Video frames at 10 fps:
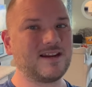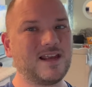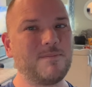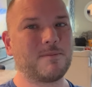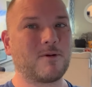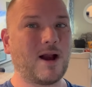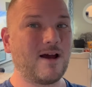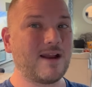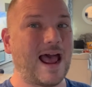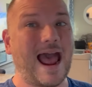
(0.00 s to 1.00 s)
to keep them
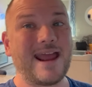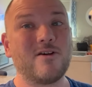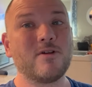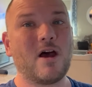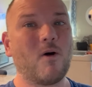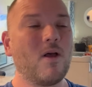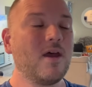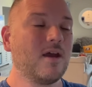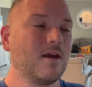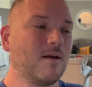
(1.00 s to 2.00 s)
around? I don't know.
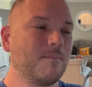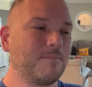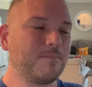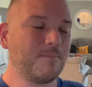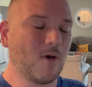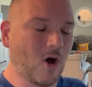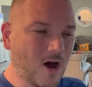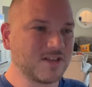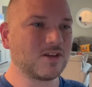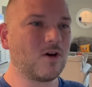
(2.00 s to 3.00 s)

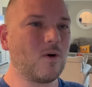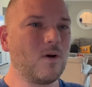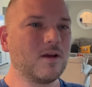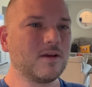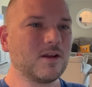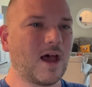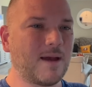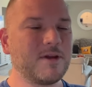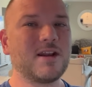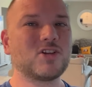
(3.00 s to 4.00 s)
Also,
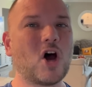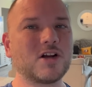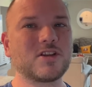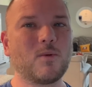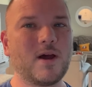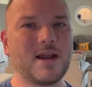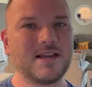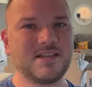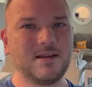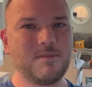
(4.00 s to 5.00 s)
I'm going to talk to the
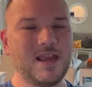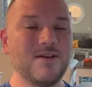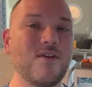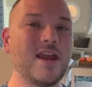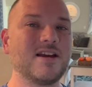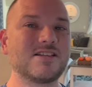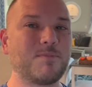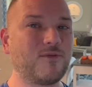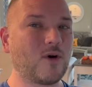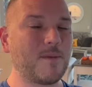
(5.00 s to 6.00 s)
Whatnot team in Vegas
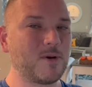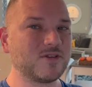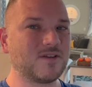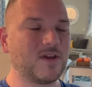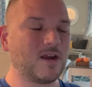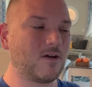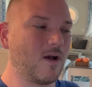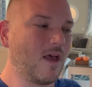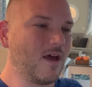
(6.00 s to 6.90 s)
before I post the video.